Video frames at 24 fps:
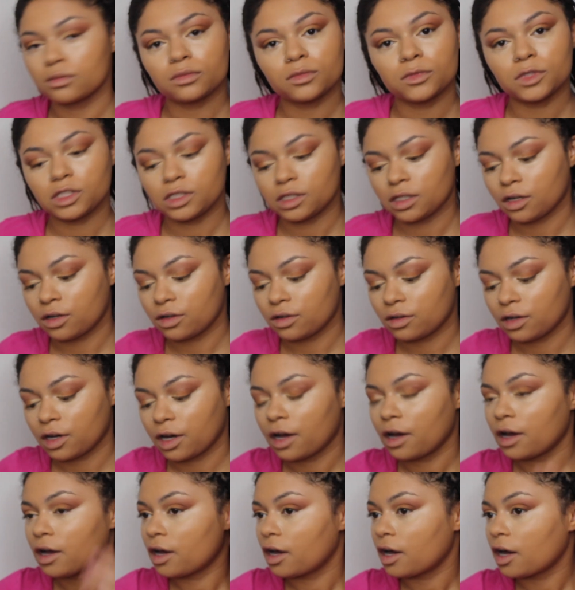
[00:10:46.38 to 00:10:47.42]
So
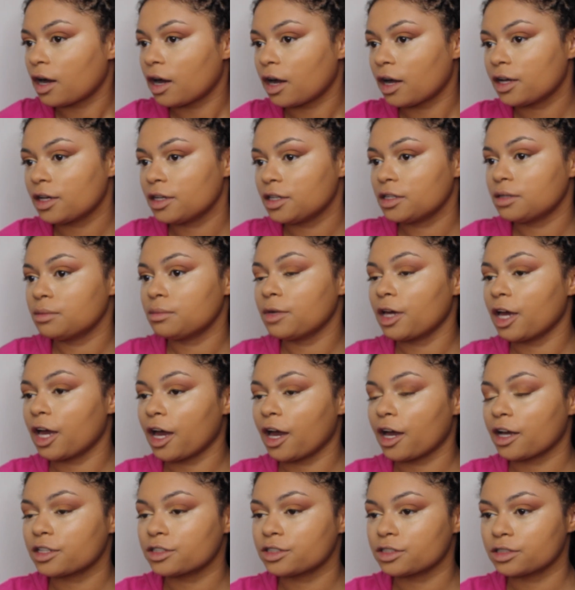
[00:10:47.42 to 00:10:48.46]
I am
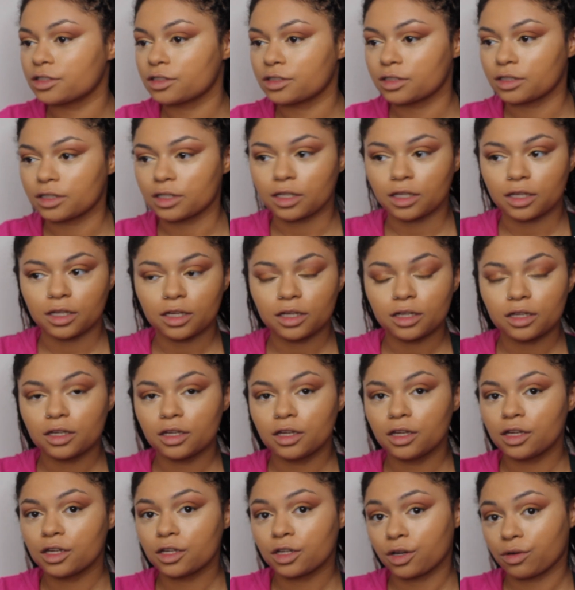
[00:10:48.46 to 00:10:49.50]
actually
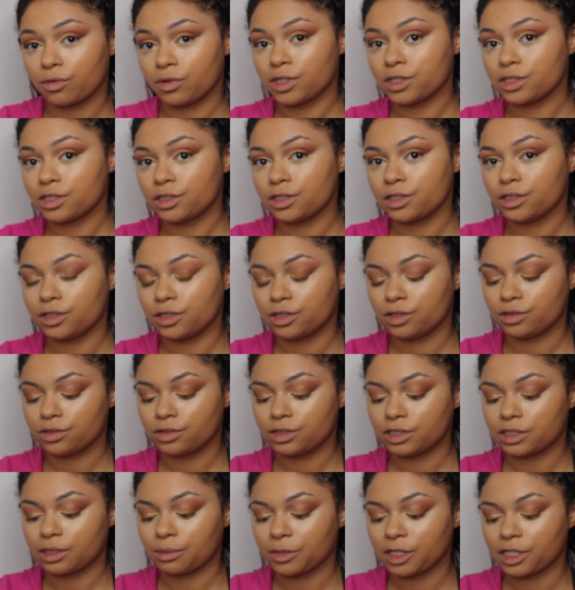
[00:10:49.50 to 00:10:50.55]
going to
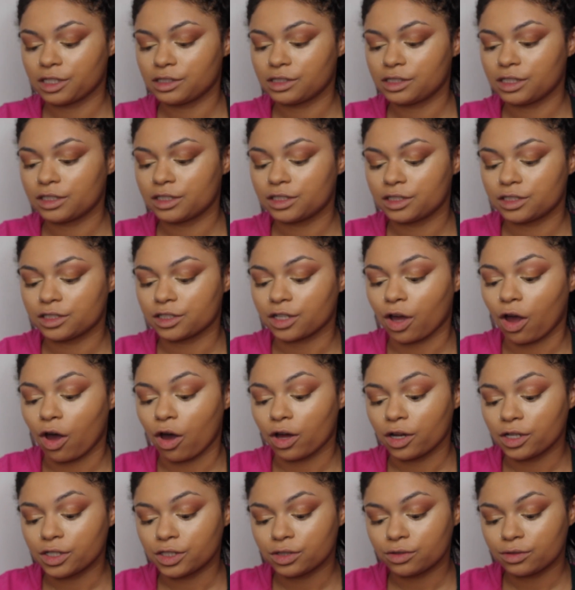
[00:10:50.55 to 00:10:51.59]
use some concealer to
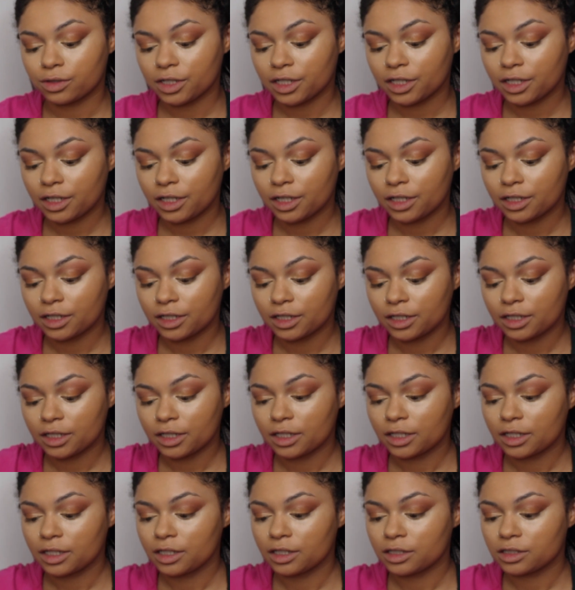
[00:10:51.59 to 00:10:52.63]
contour.
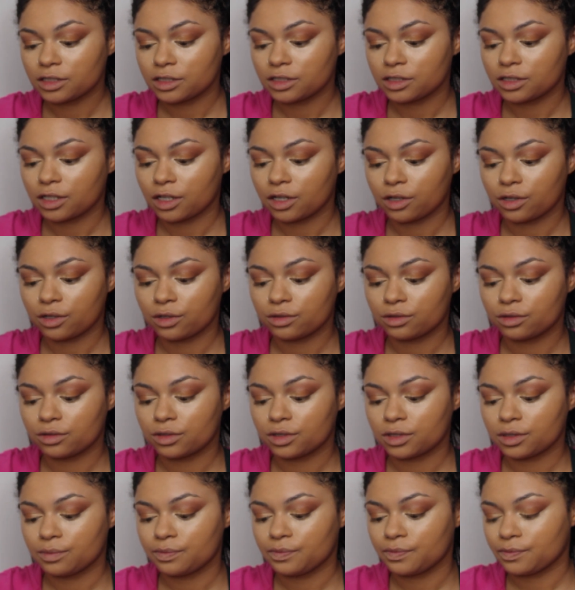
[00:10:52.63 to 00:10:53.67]

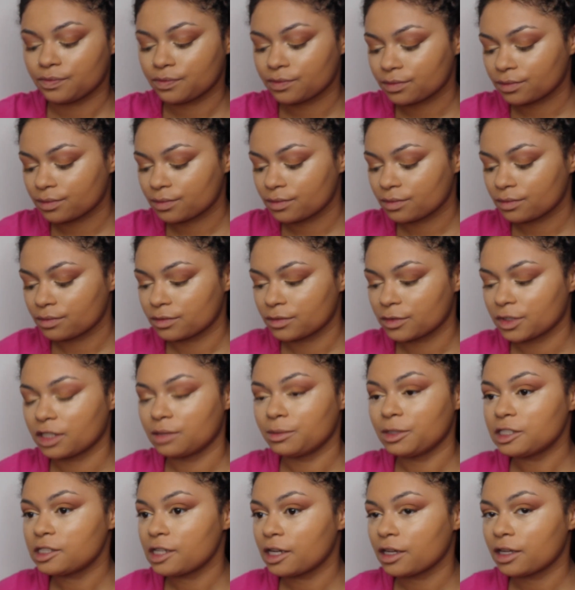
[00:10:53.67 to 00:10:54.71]
So I'm going
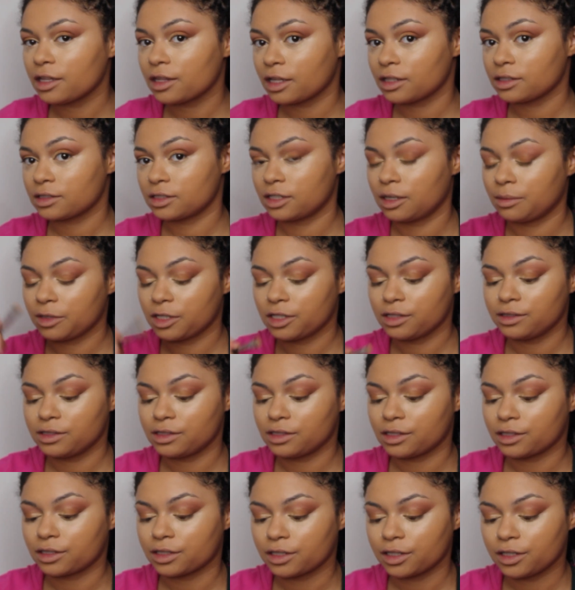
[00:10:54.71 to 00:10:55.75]
to be taking that same
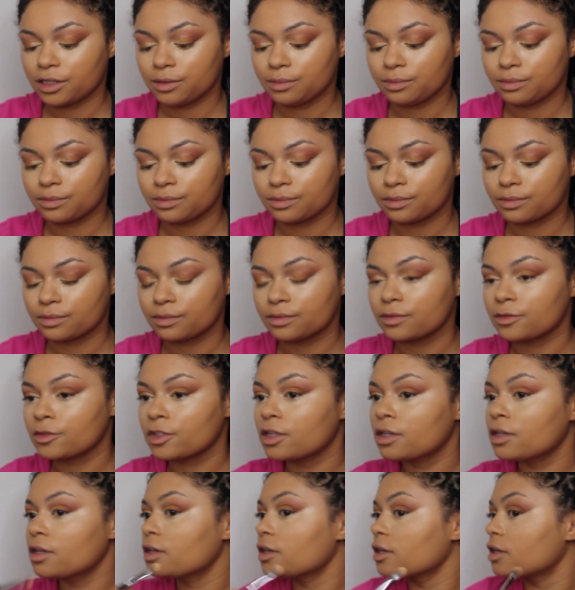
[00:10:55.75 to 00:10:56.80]
concealer.
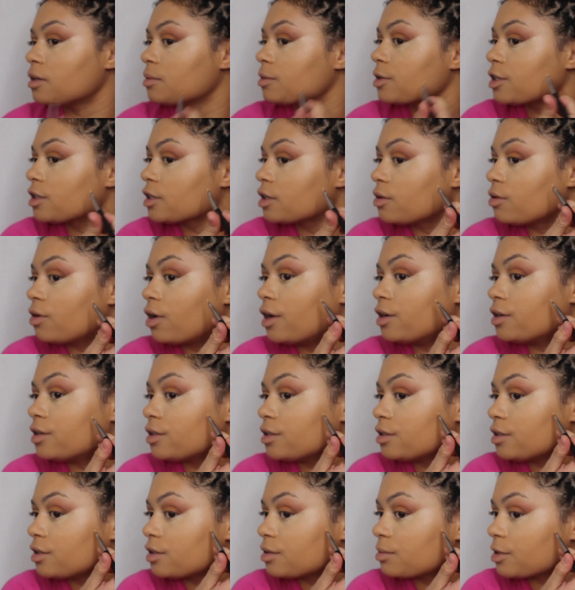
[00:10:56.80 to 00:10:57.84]
I'm going to go
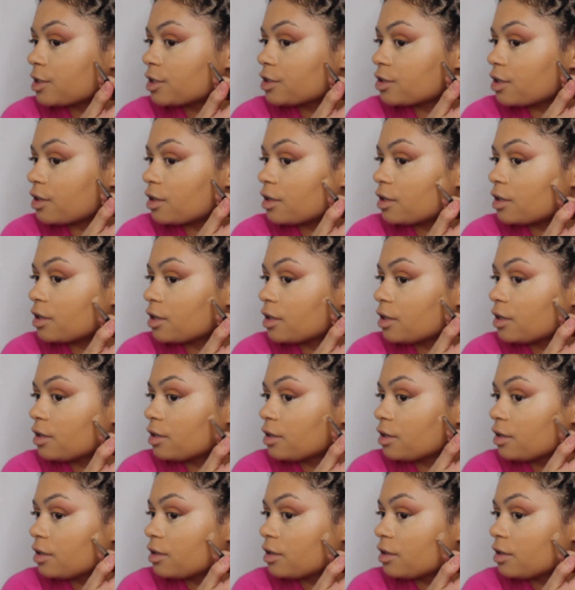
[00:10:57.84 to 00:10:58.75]
underneath my jawline